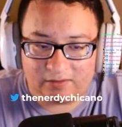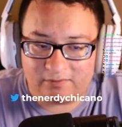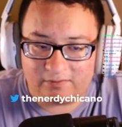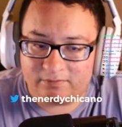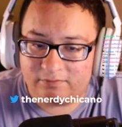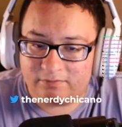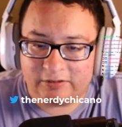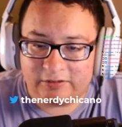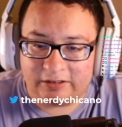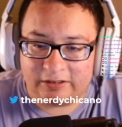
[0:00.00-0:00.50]

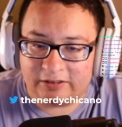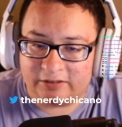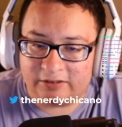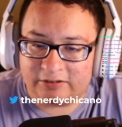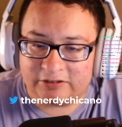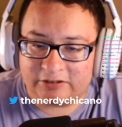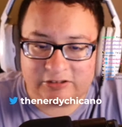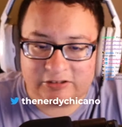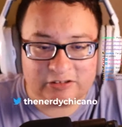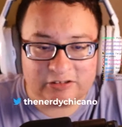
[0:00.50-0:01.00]
Yeah,
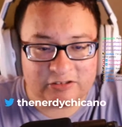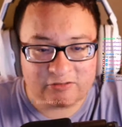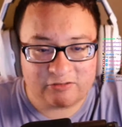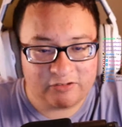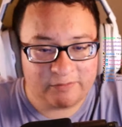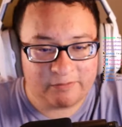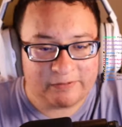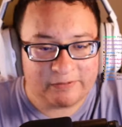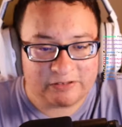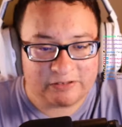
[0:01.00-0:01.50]
it's
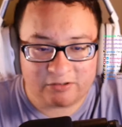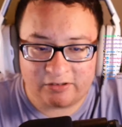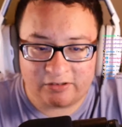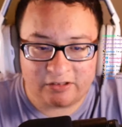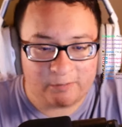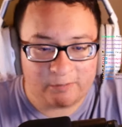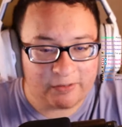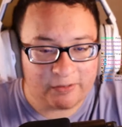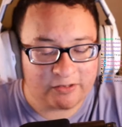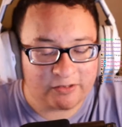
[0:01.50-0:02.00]
going to be starring
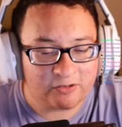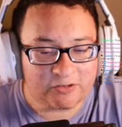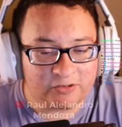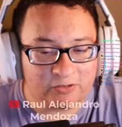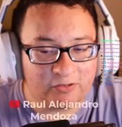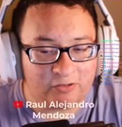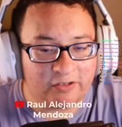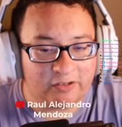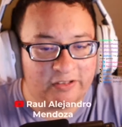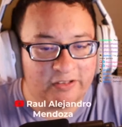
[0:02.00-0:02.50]
Alberto
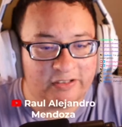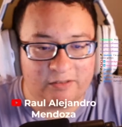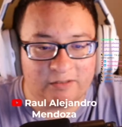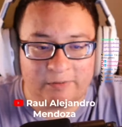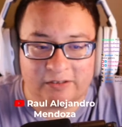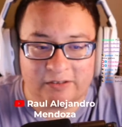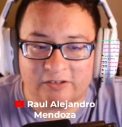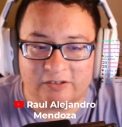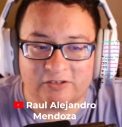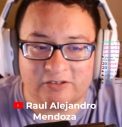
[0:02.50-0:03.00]
Sordi.
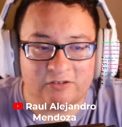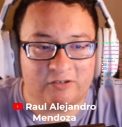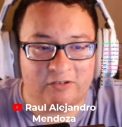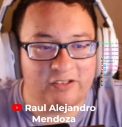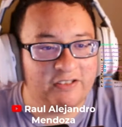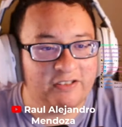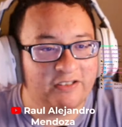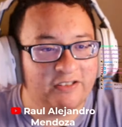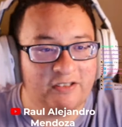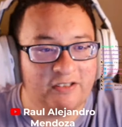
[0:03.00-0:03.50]
Alberto
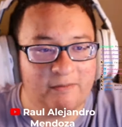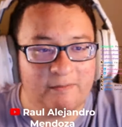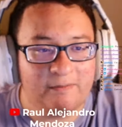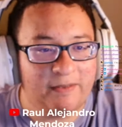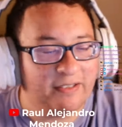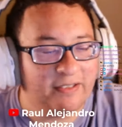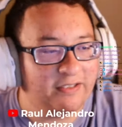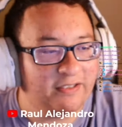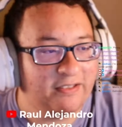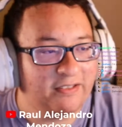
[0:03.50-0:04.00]
Sordi coming
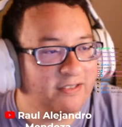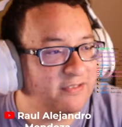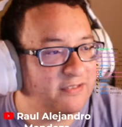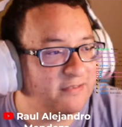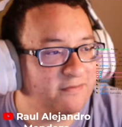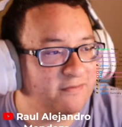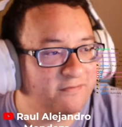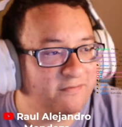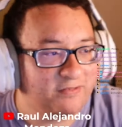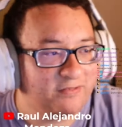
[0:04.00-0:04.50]
back
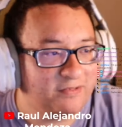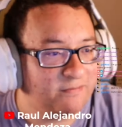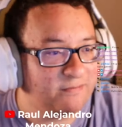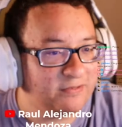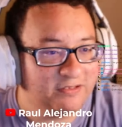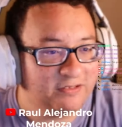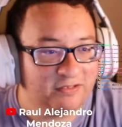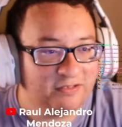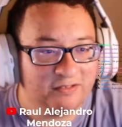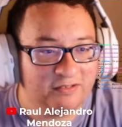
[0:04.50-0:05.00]
again
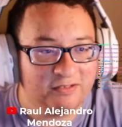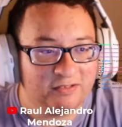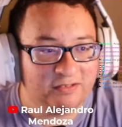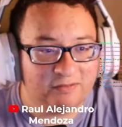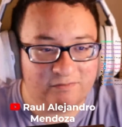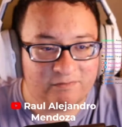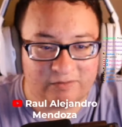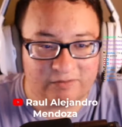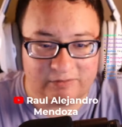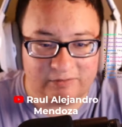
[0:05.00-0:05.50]
from
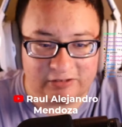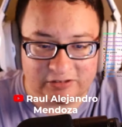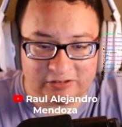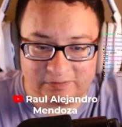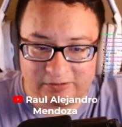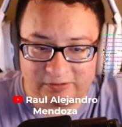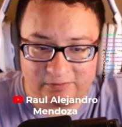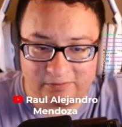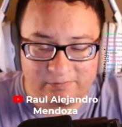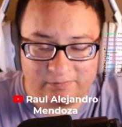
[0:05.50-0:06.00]
this
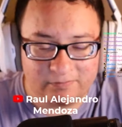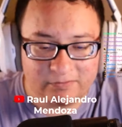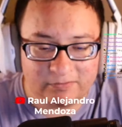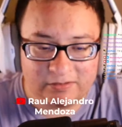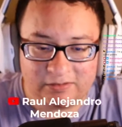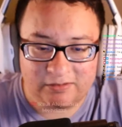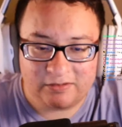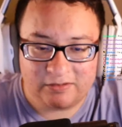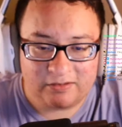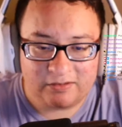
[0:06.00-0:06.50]
film.
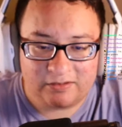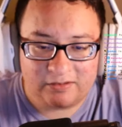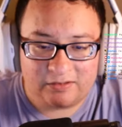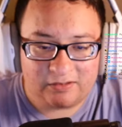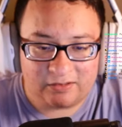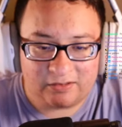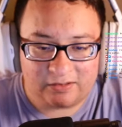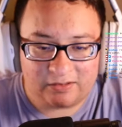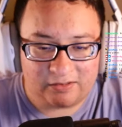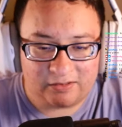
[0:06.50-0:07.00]

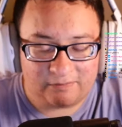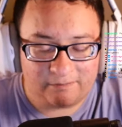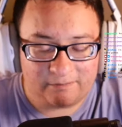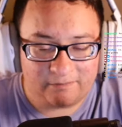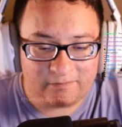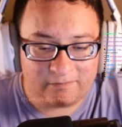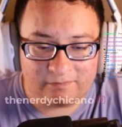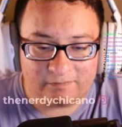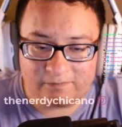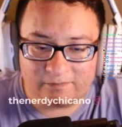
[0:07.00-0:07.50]

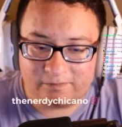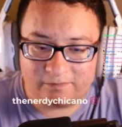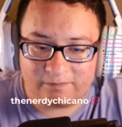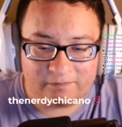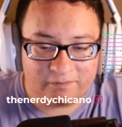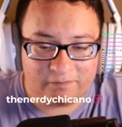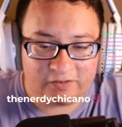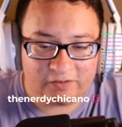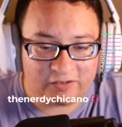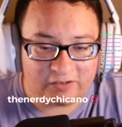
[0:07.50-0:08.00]

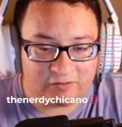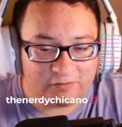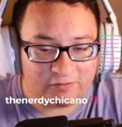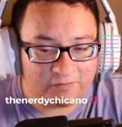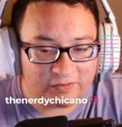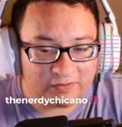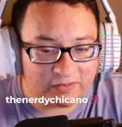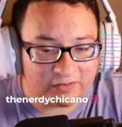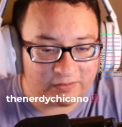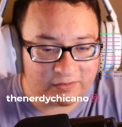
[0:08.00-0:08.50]
Franco
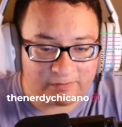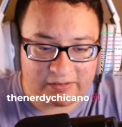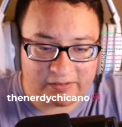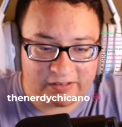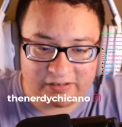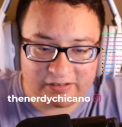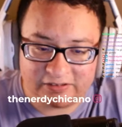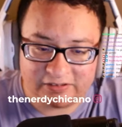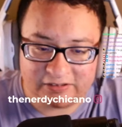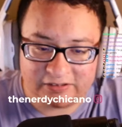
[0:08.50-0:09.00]

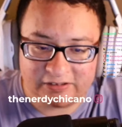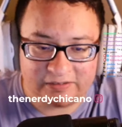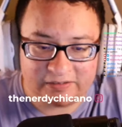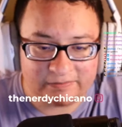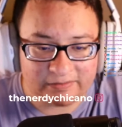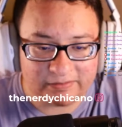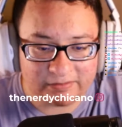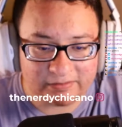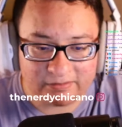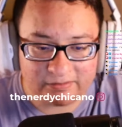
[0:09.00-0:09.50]
Favesi,
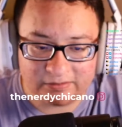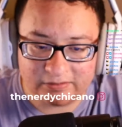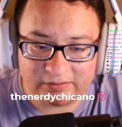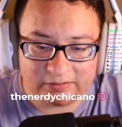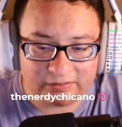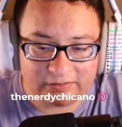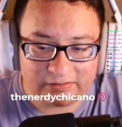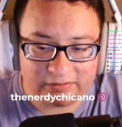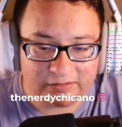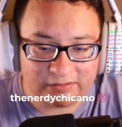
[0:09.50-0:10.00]

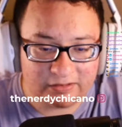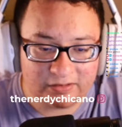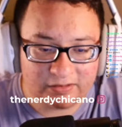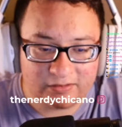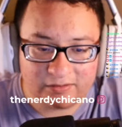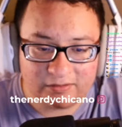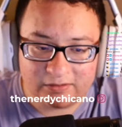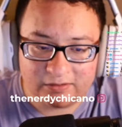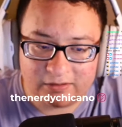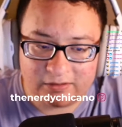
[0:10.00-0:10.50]
yeah.
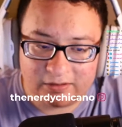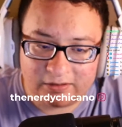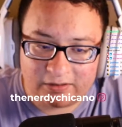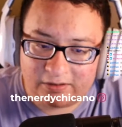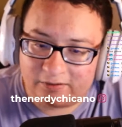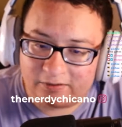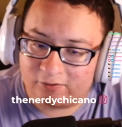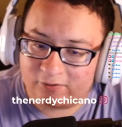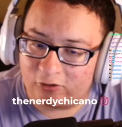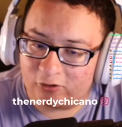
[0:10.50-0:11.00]

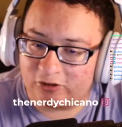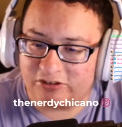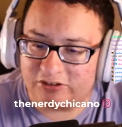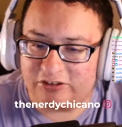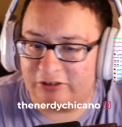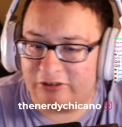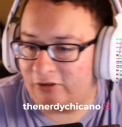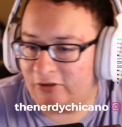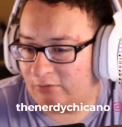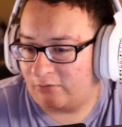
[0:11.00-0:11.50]
Of course,
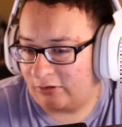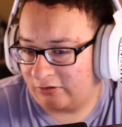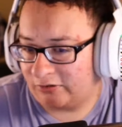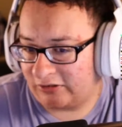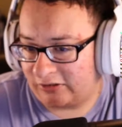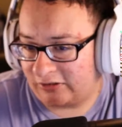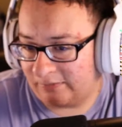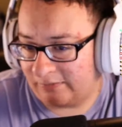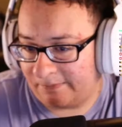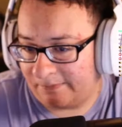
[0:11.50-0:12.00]
Nino Rota
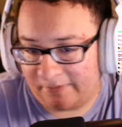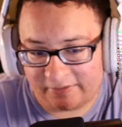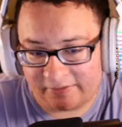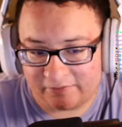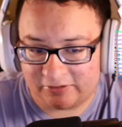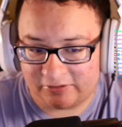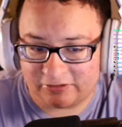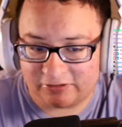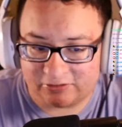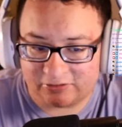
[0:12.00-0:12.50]
coming back
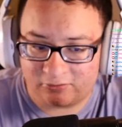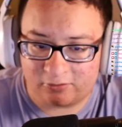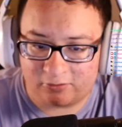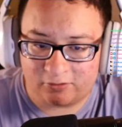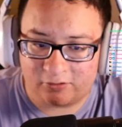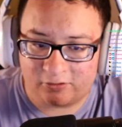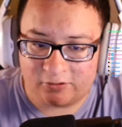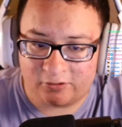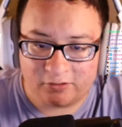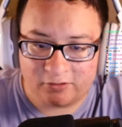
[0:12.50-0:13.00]
for the
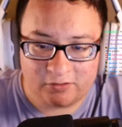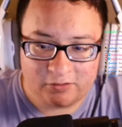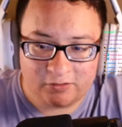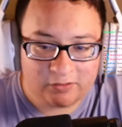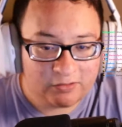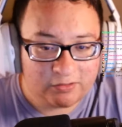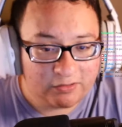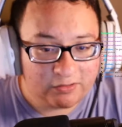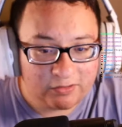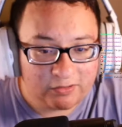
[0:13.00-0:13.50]
score,
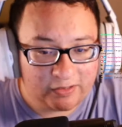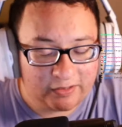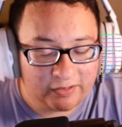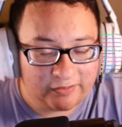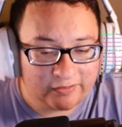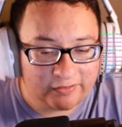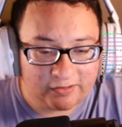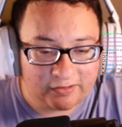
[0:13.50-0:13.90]
and